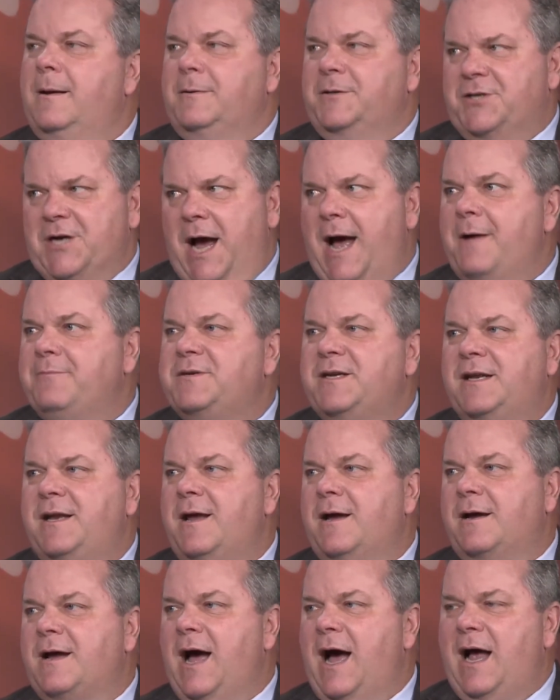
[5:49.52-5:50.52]
Jobs and
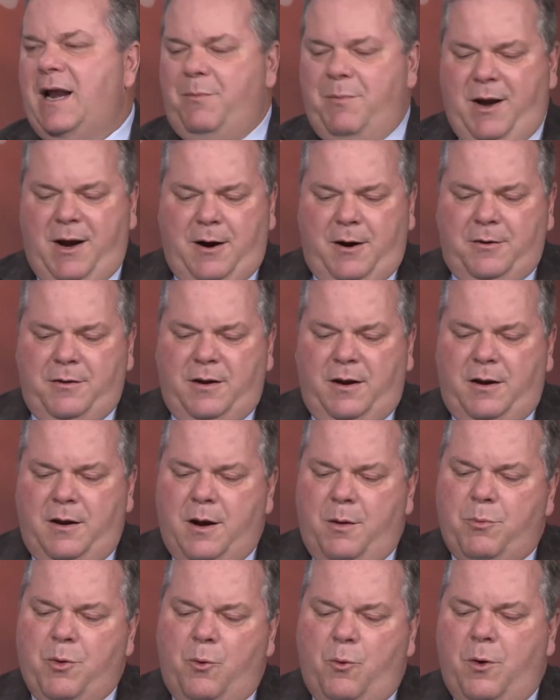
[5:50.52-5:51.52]
the economy are the
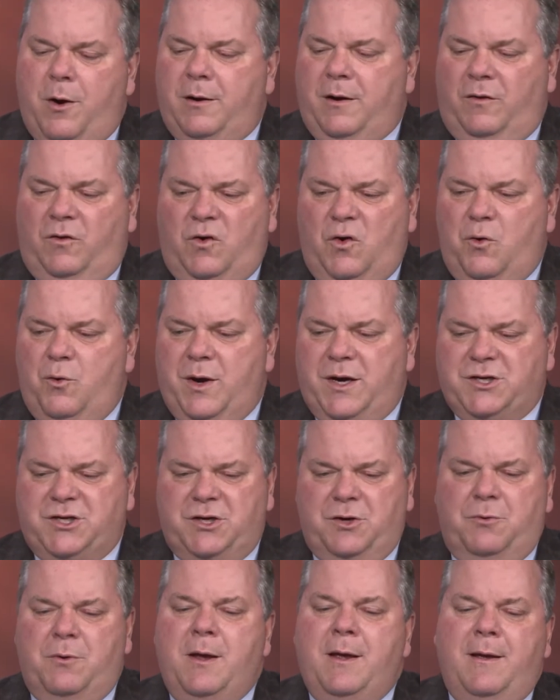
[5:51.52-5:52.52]
number one and two
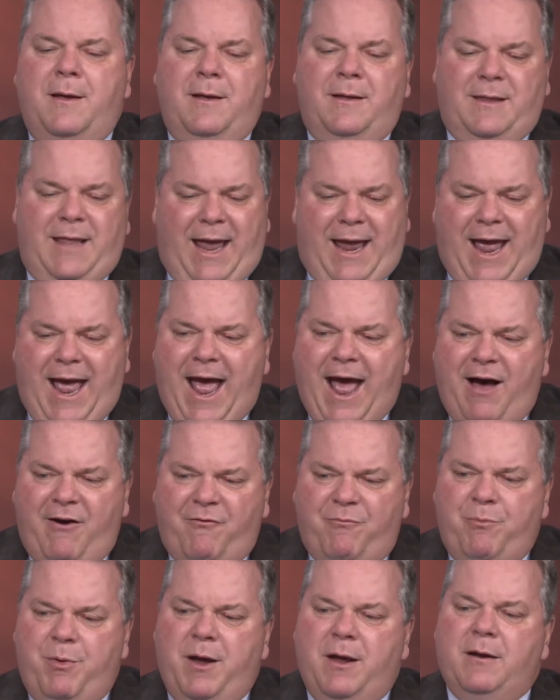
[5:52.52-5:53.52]
issue. They
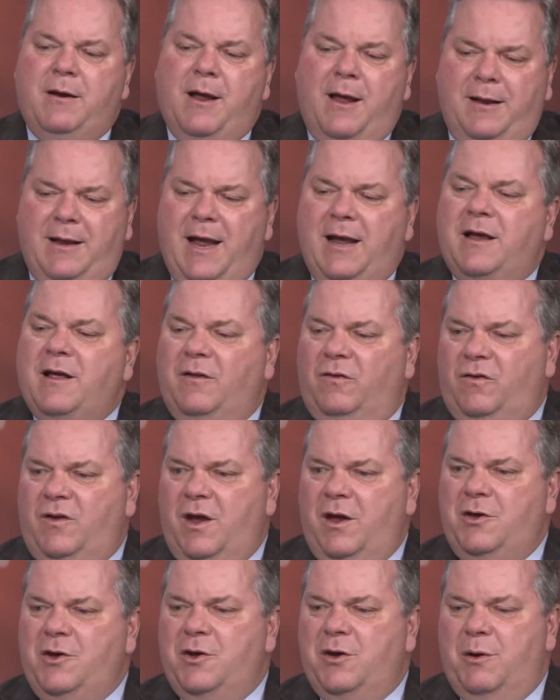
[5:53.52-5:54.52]
have been and they
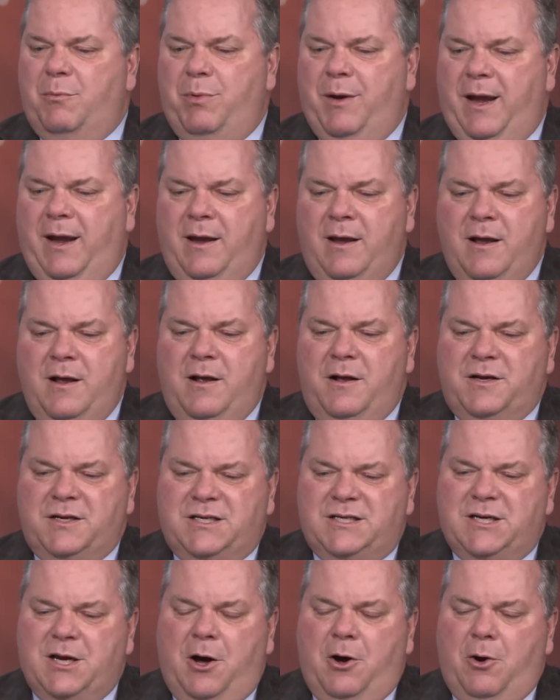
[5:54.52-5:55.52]
continue to be.
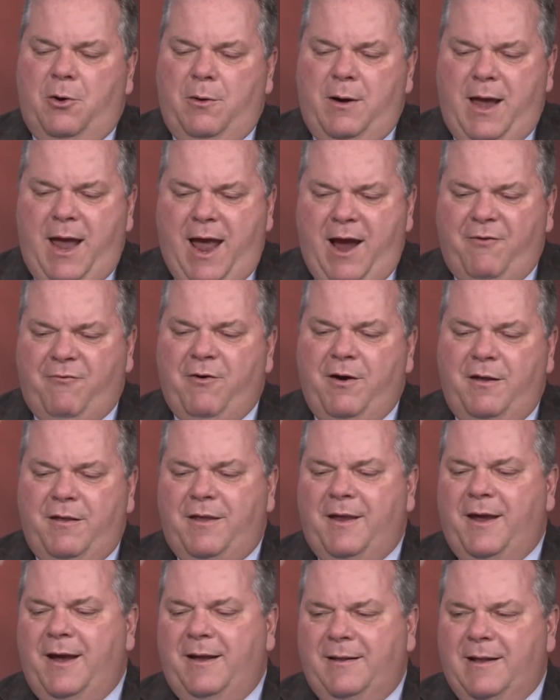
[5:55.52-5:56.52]
So
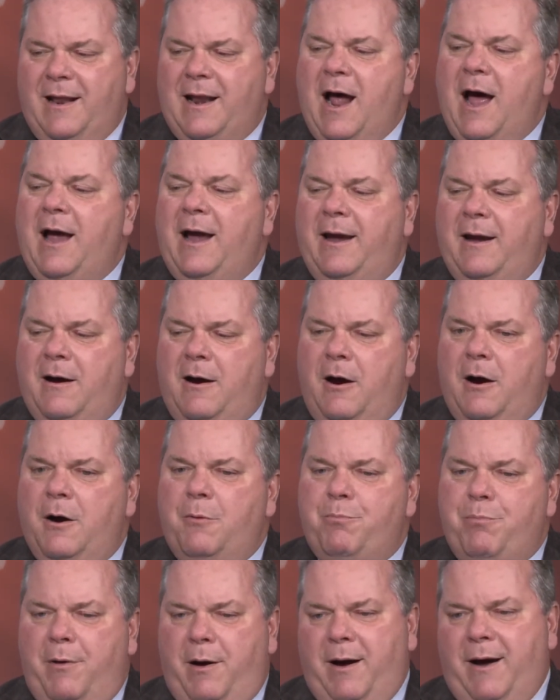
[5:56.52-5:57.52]
everything that I
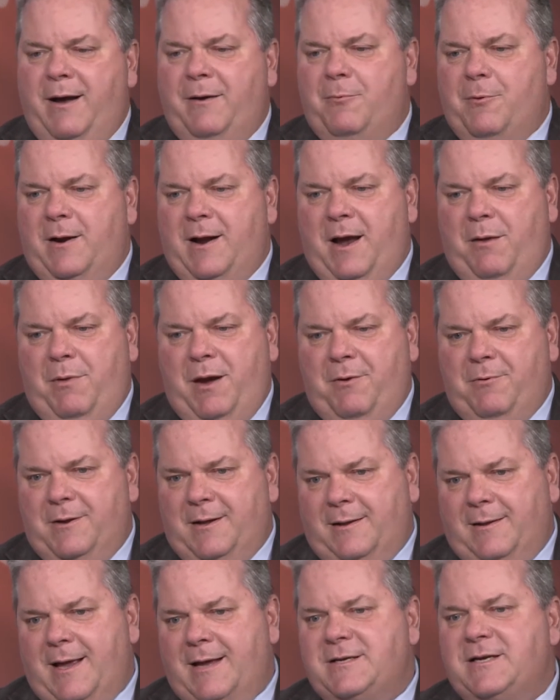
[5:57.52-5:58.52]
harp on when I meet with
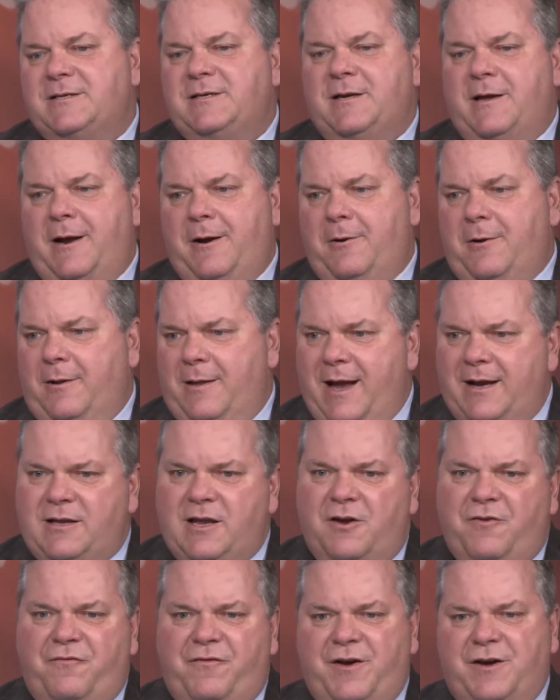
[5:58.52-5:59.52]
a legislator,
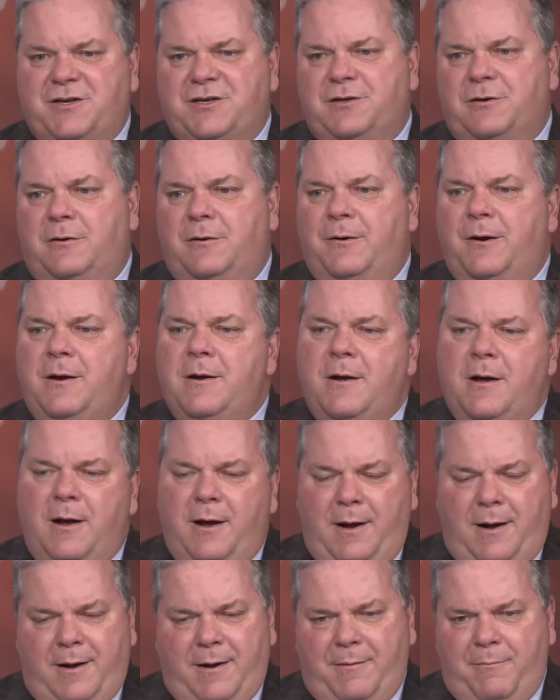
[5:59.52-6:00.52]
elected official,
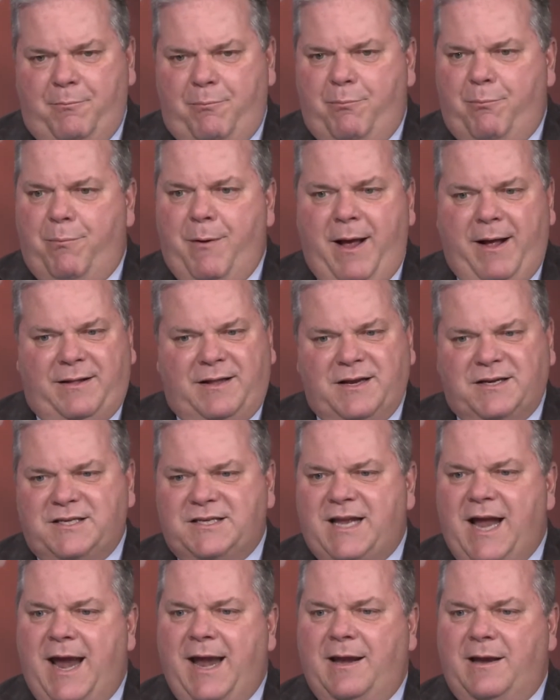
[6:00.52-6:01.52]
at the
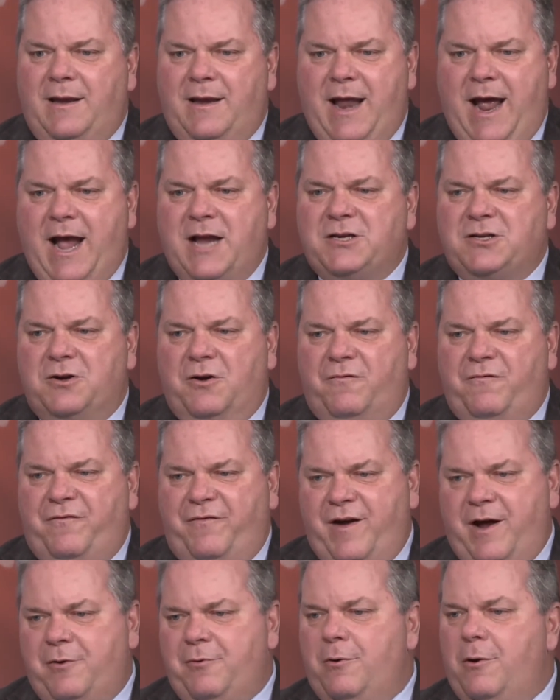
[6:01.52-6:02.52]
state, national,
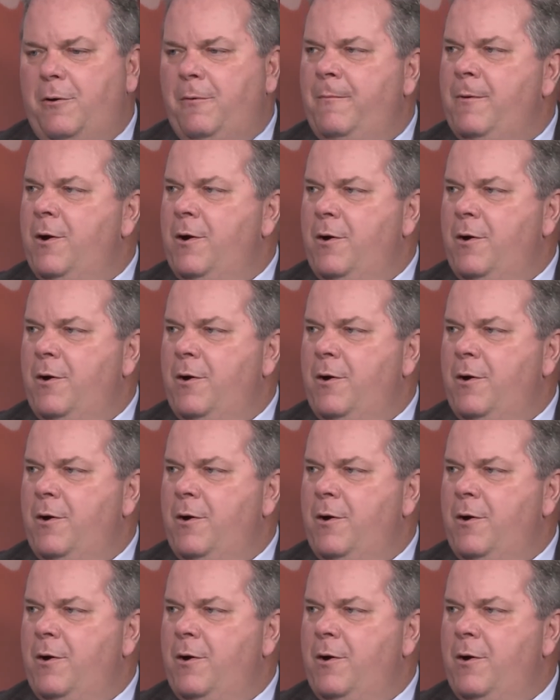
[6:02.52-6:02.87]
federal,